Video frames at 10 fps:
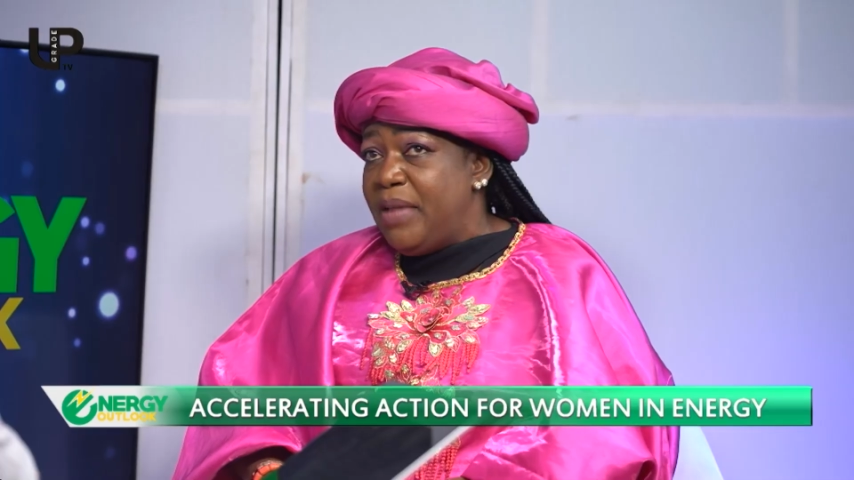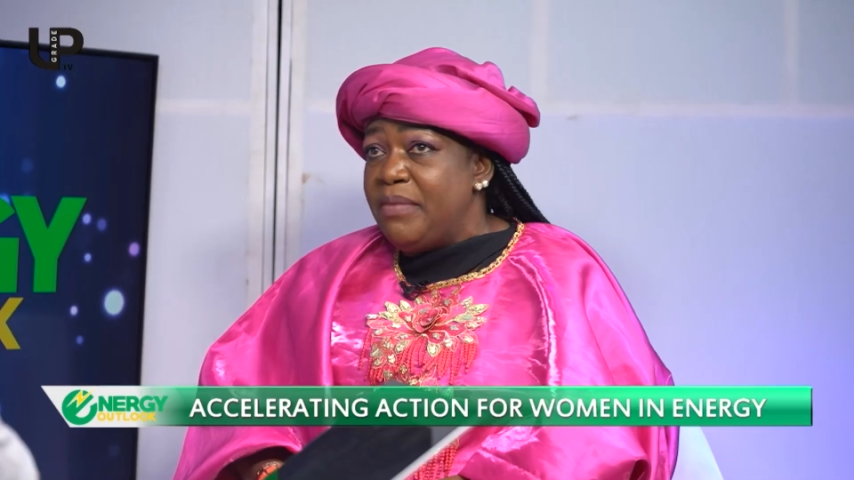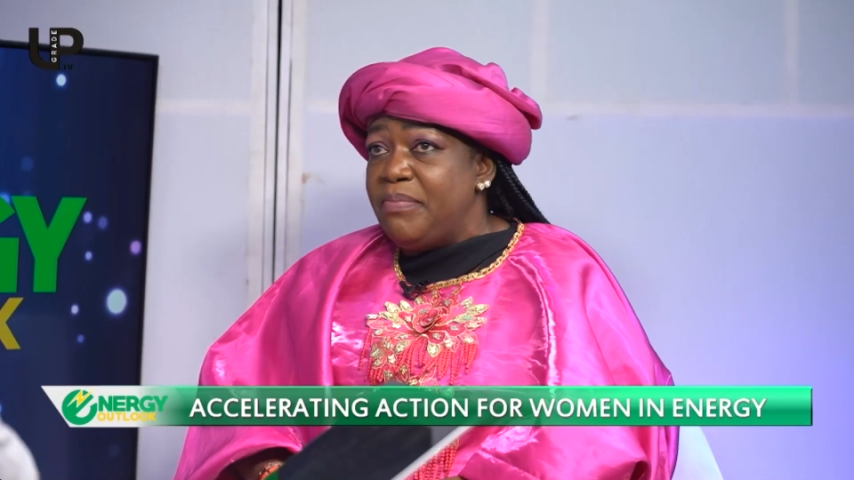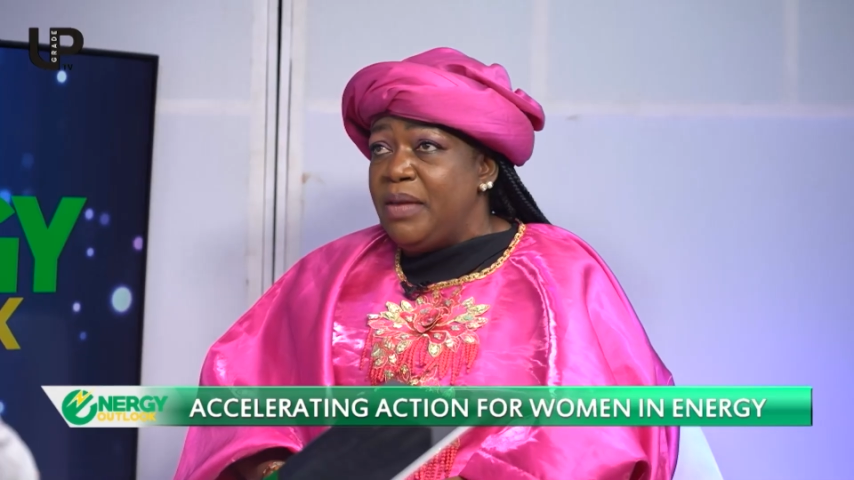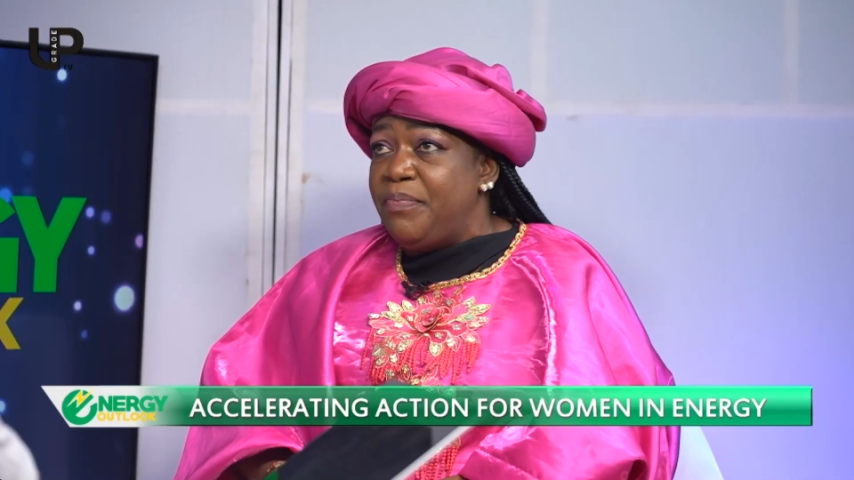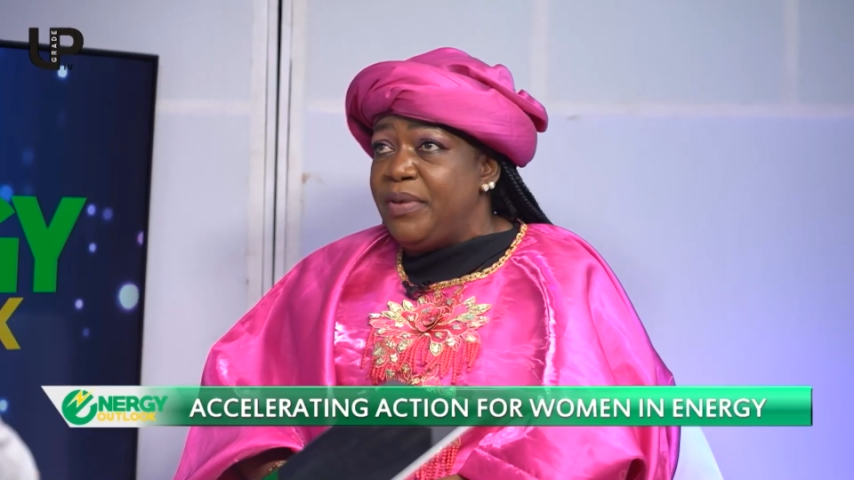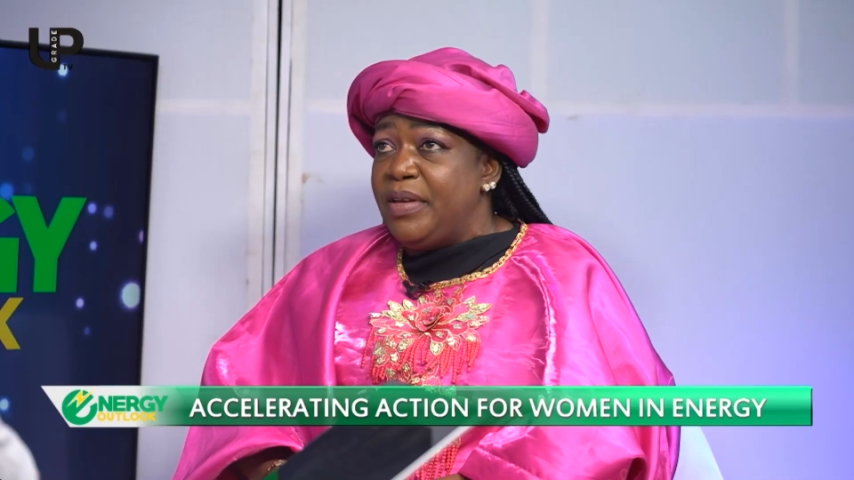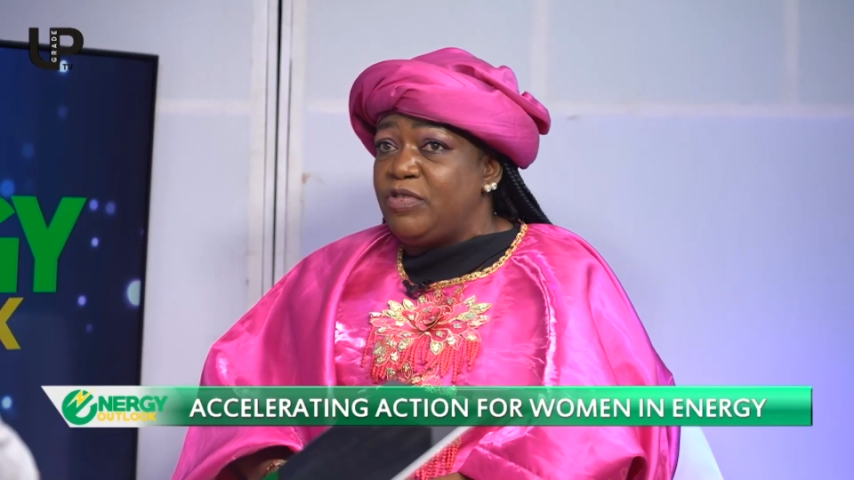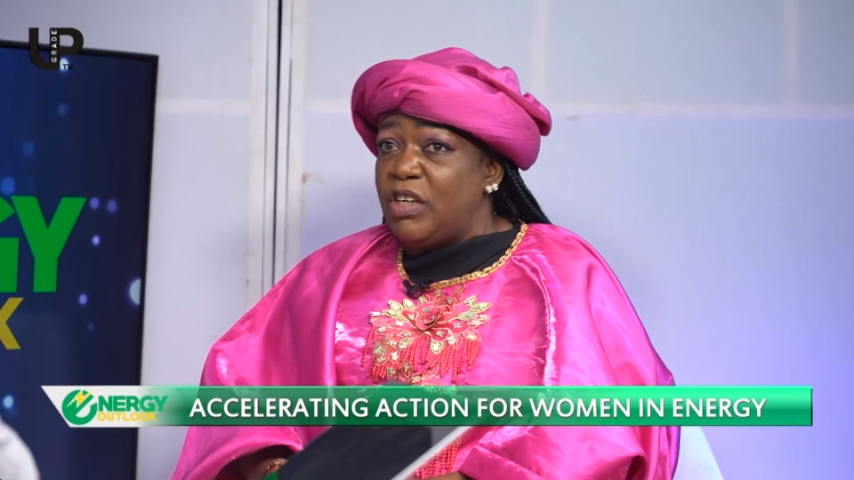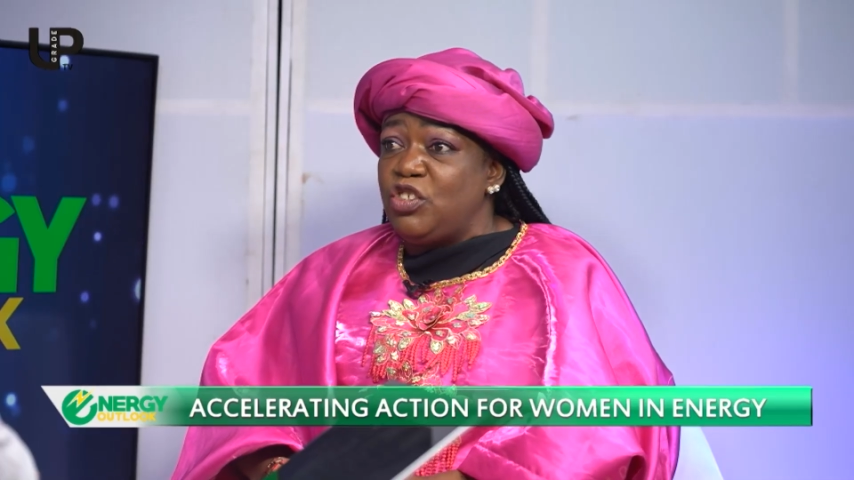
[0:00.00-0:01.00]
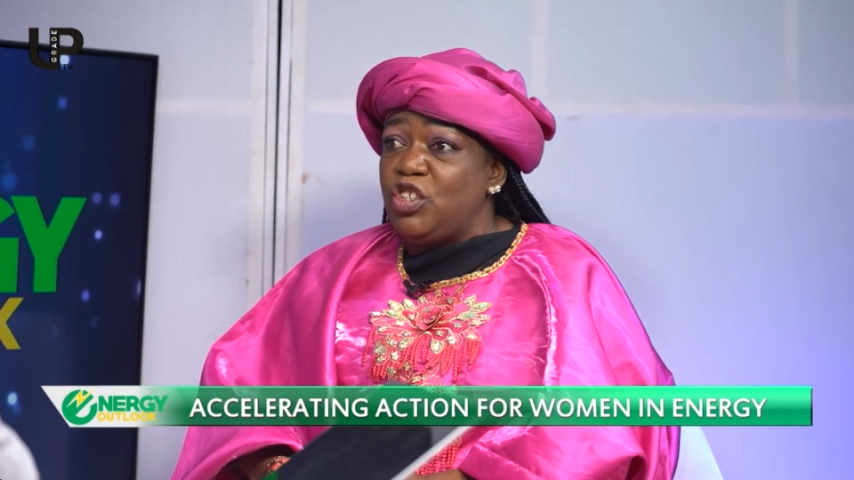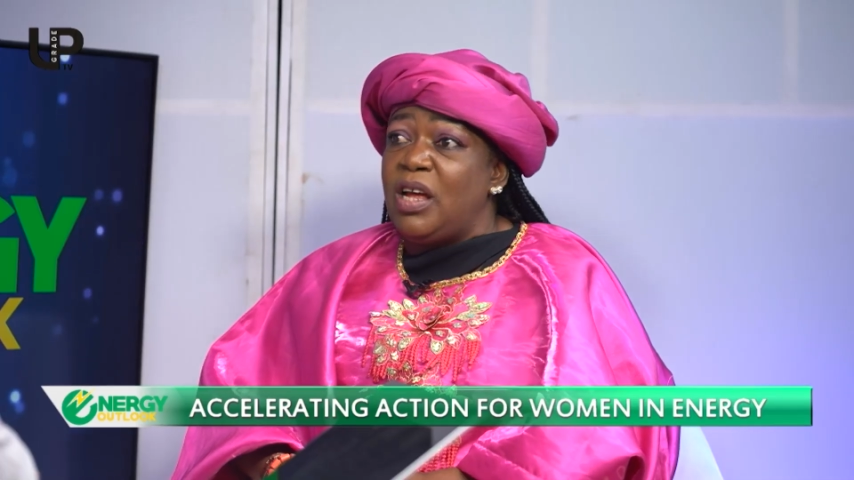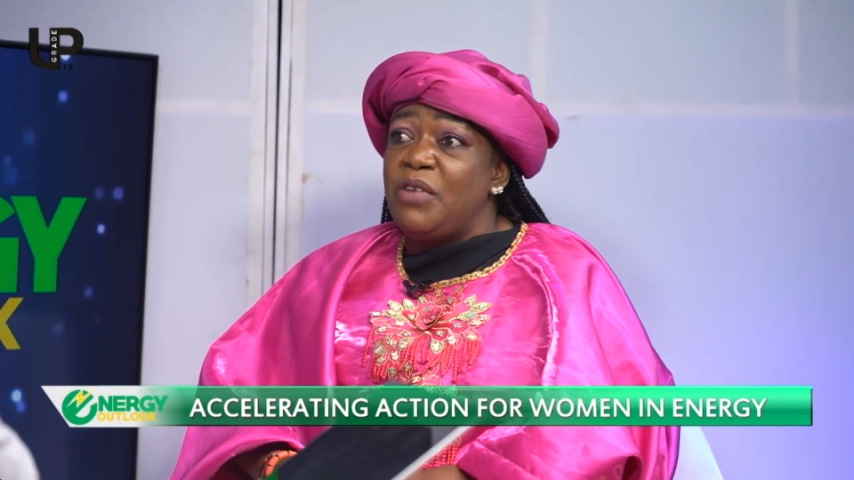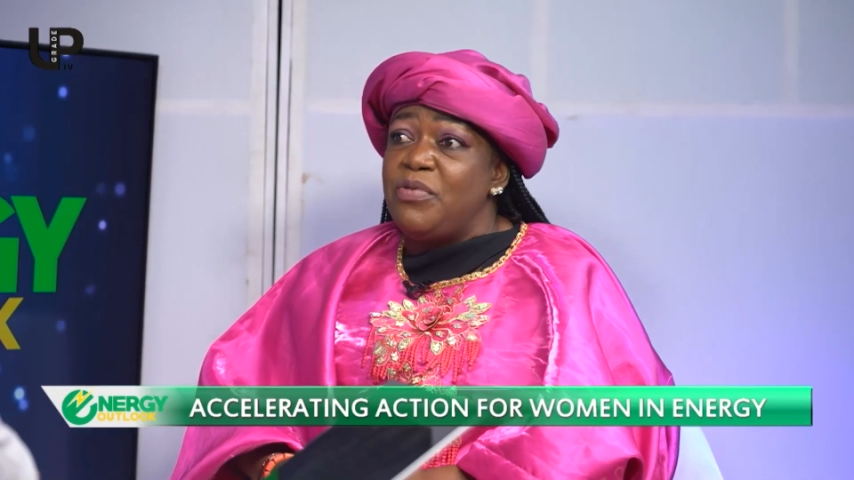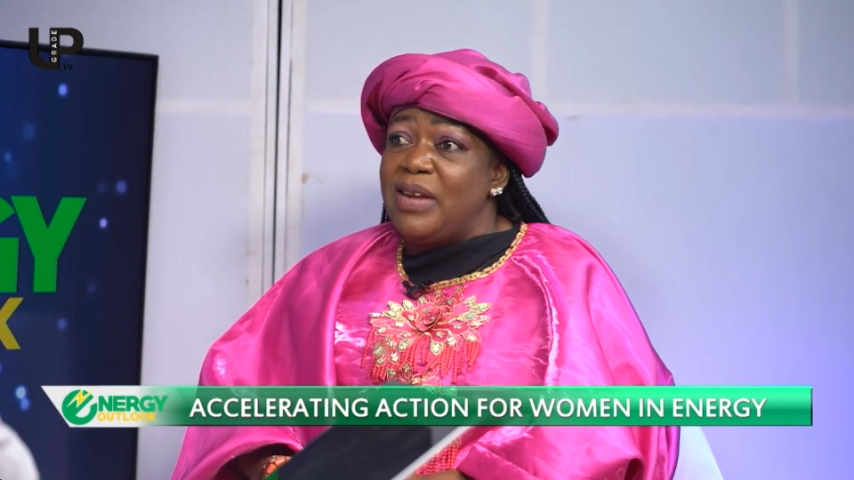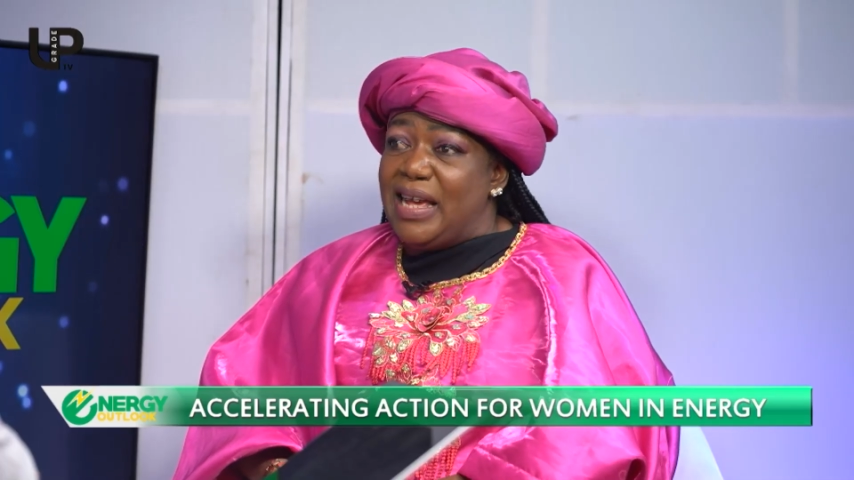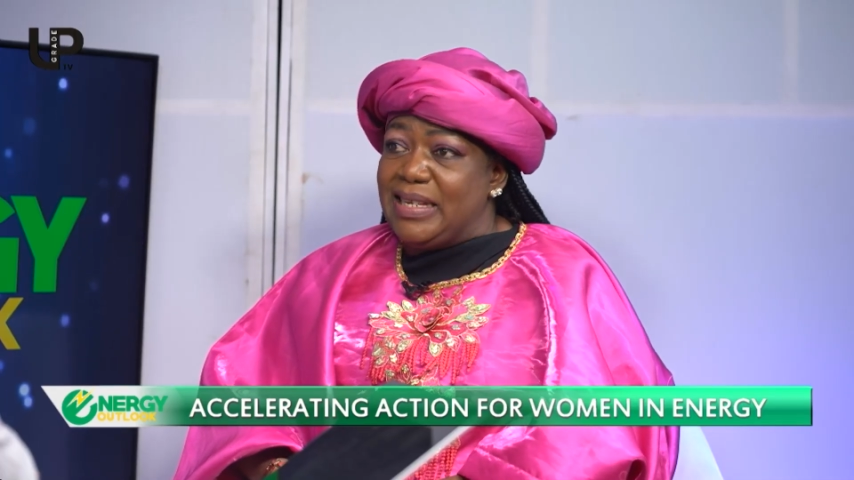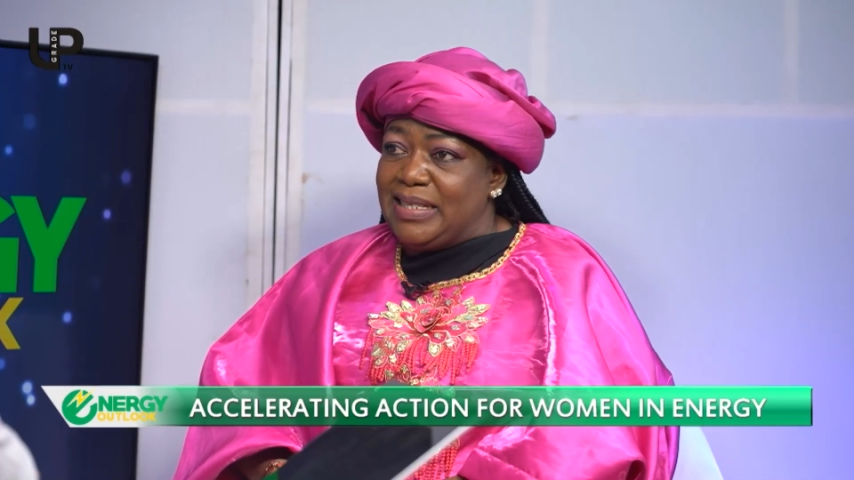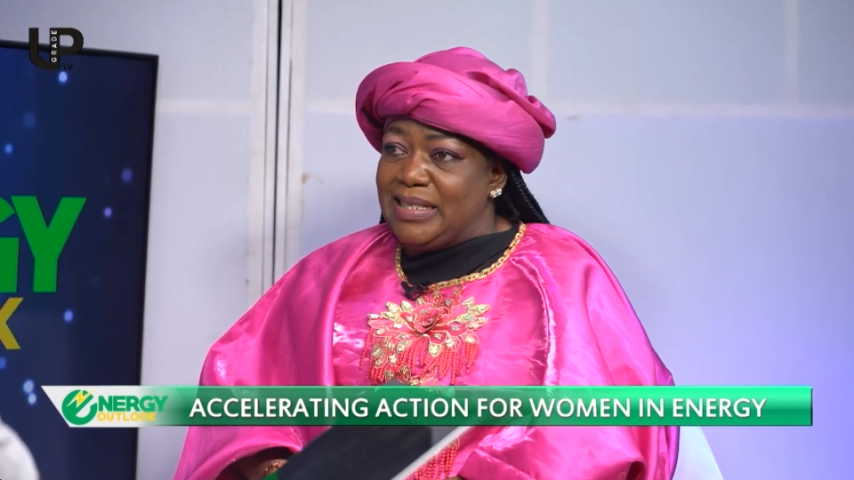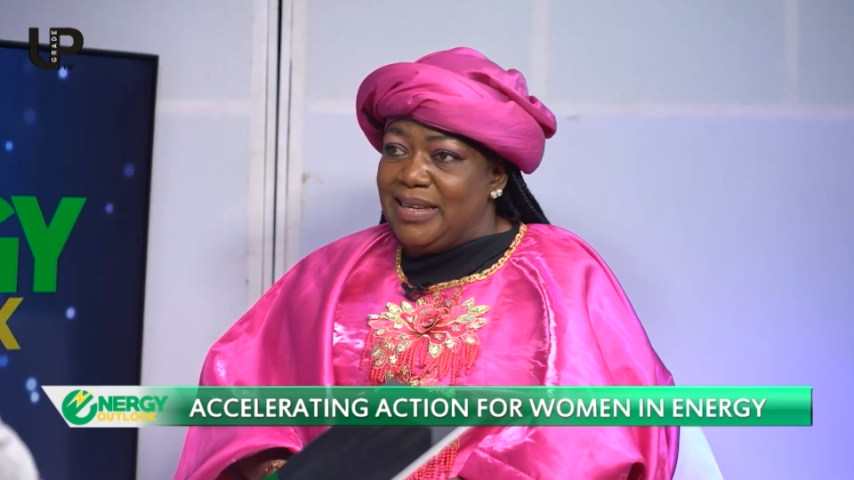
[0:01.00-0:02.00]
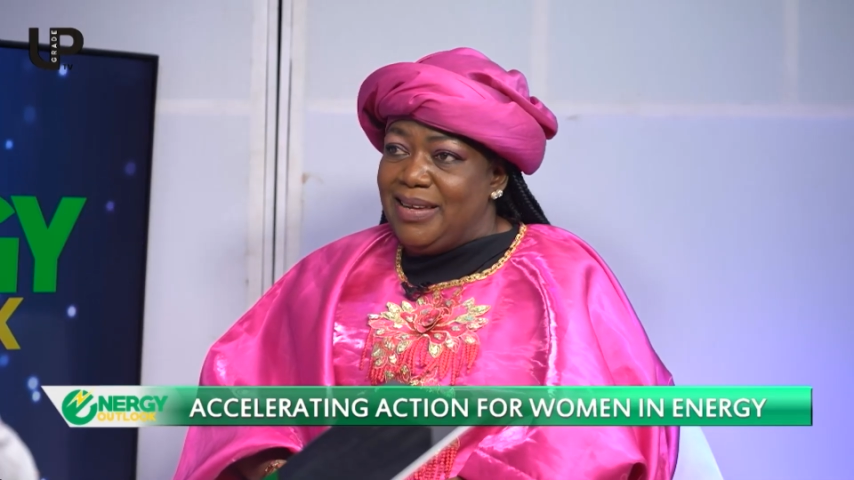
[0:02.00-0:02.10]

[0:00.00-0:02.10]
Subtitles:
men may be traditional rulers.